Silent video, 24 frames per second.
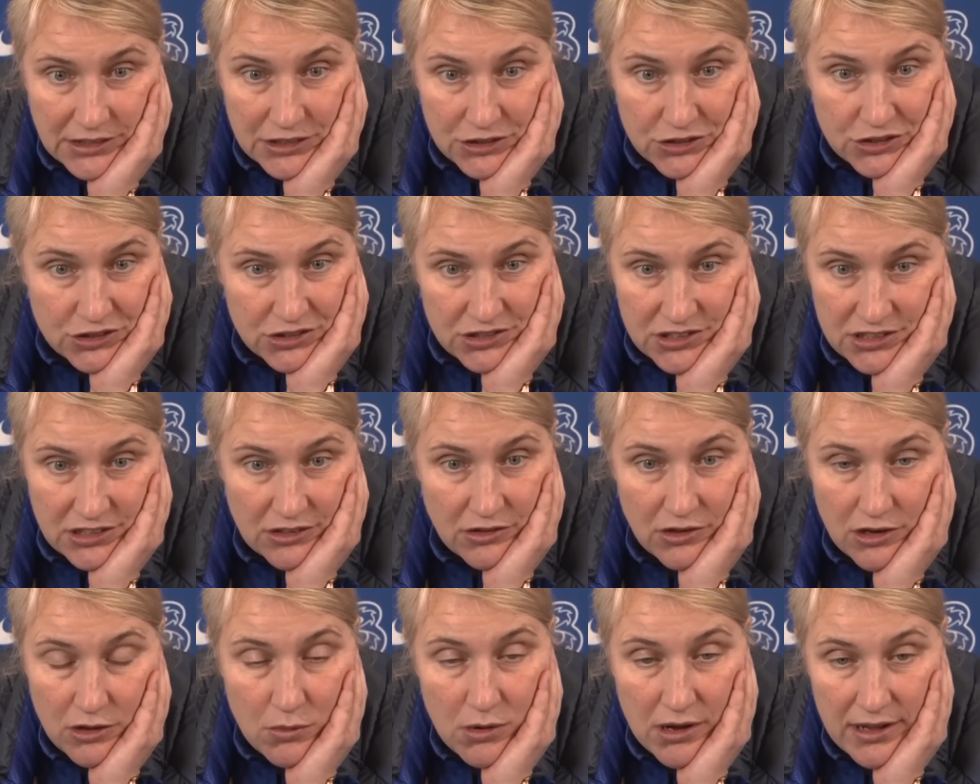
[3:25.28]
just
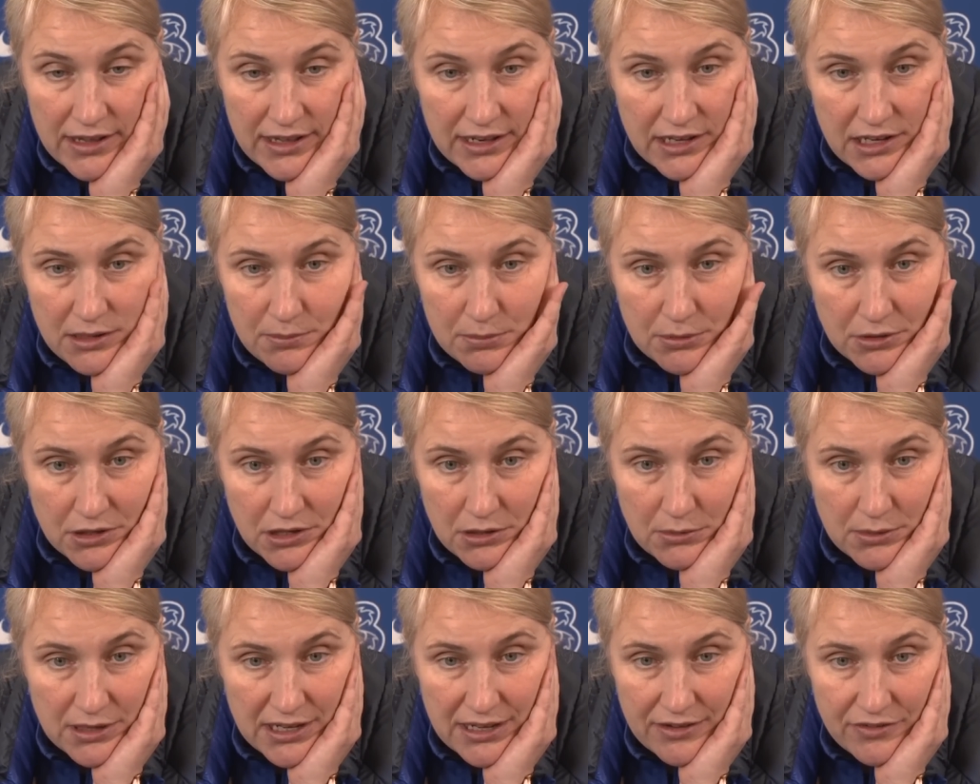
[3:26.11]
don't know why anybody
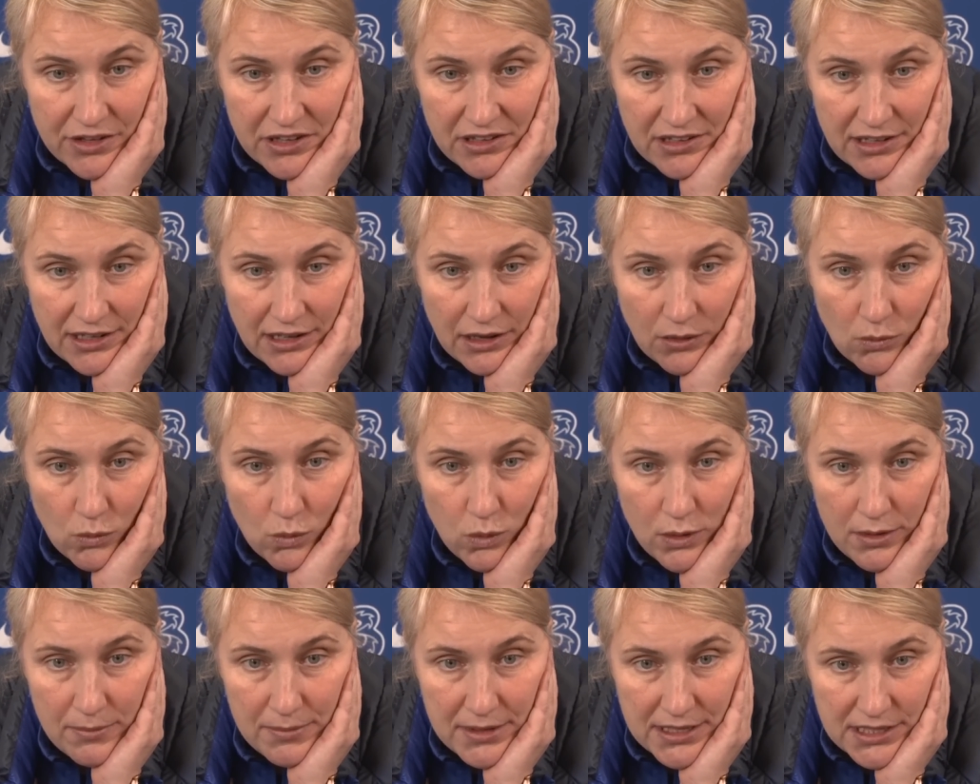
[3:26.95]
would ever think
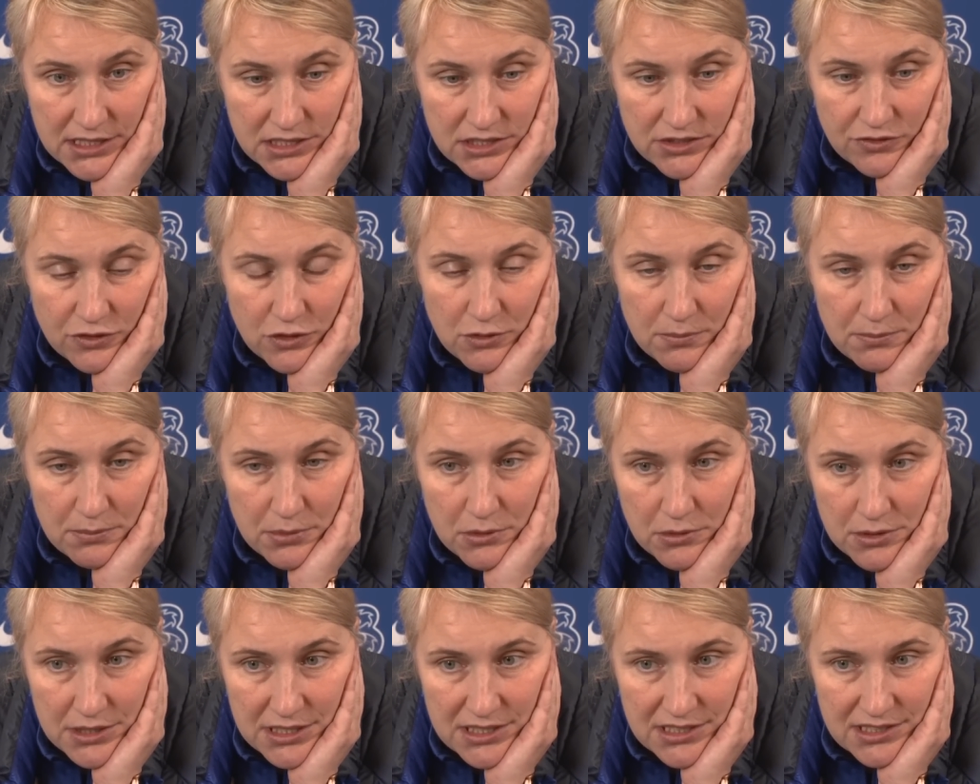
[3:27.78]
women's
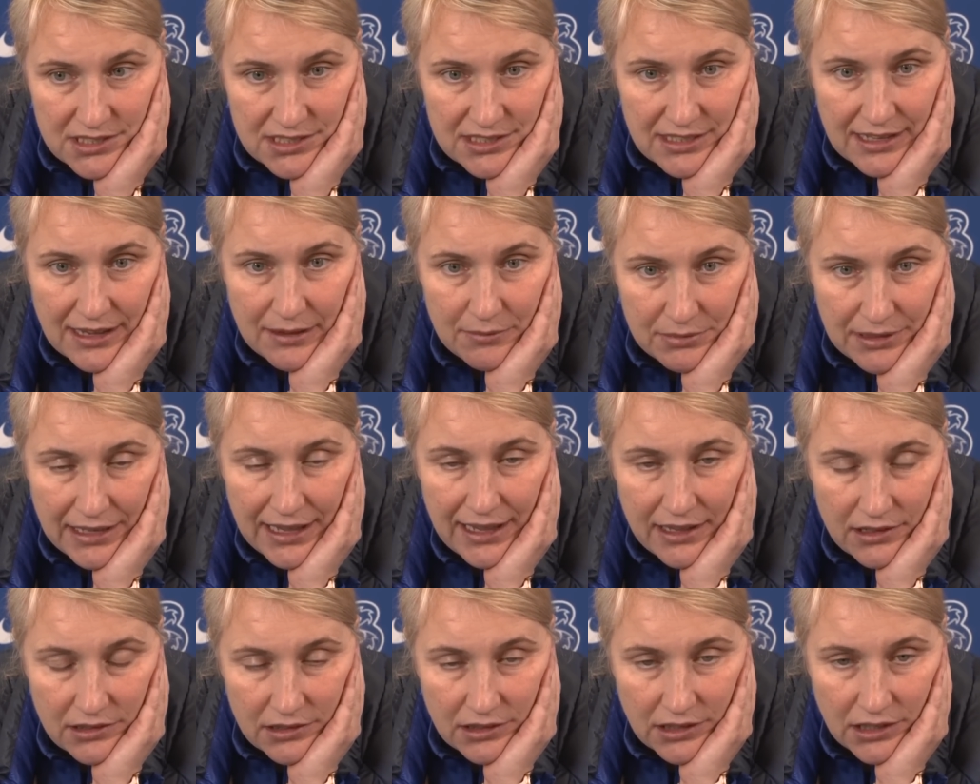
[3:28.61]
football is a step
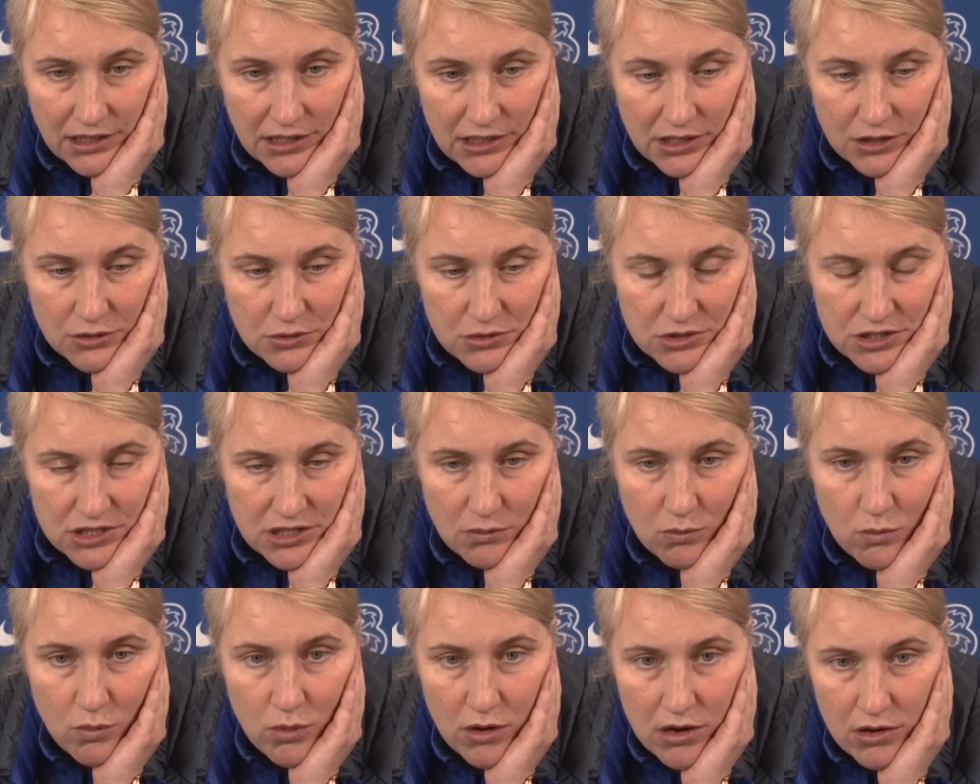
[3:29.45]
down, and
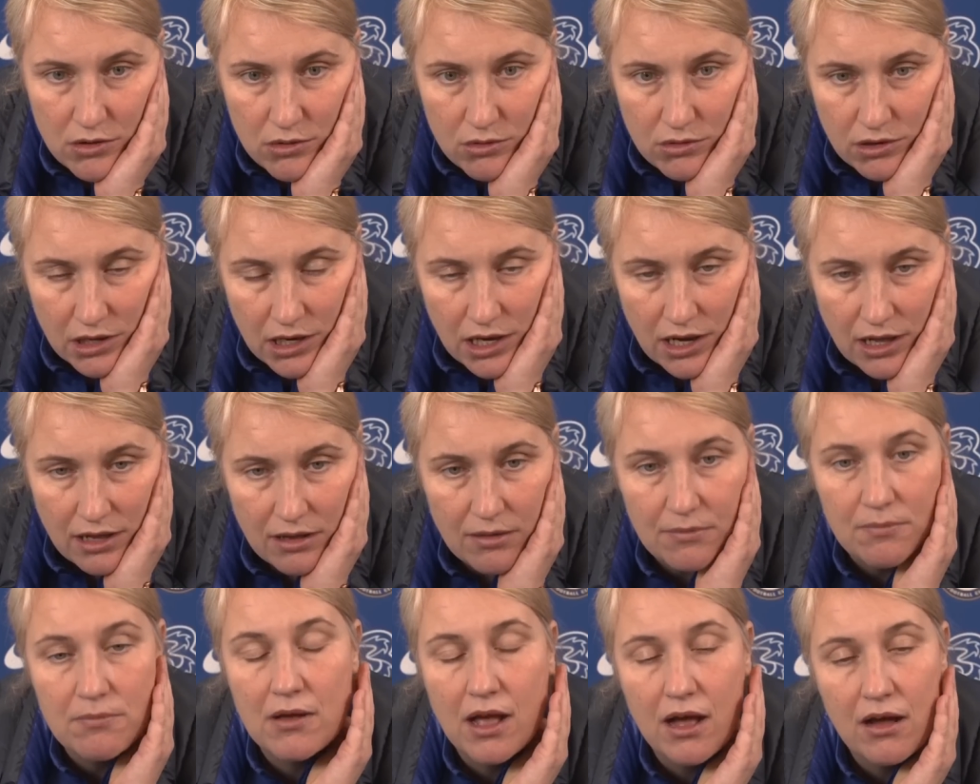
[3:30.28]
coaching World
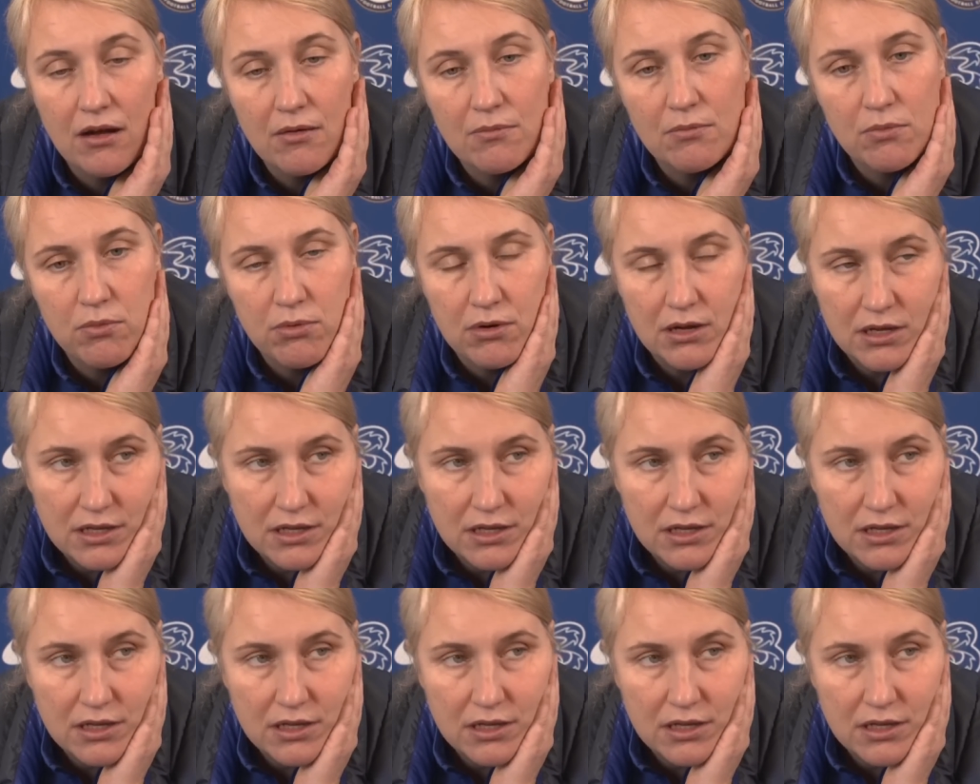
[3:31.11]
Cup